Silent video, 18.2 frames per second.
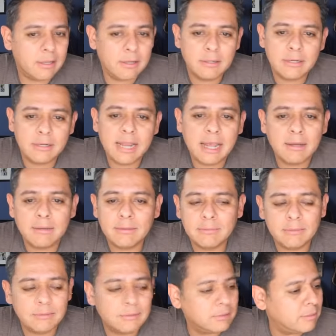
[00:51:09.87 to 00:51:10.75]
Oh, now
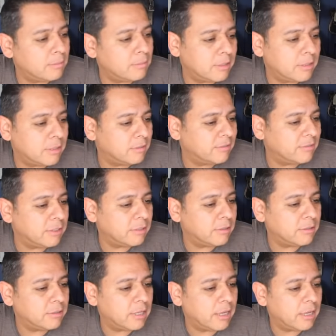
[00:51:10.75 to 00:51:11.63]
I'm some other
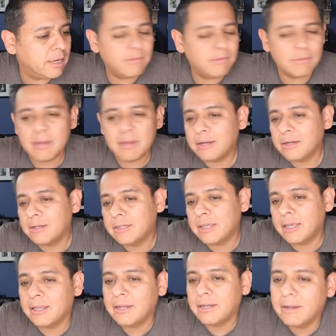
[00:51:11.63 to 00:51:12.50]
video. Okay, never mind.
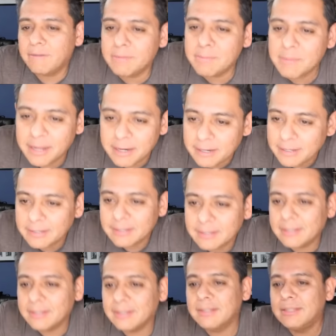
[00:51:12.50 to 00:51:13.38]
Okay, never mind.
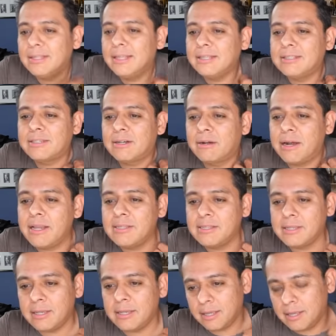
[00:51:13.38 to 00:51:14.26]
That's
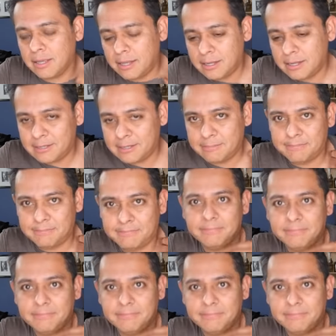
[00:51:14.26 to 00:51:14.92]
crazy. I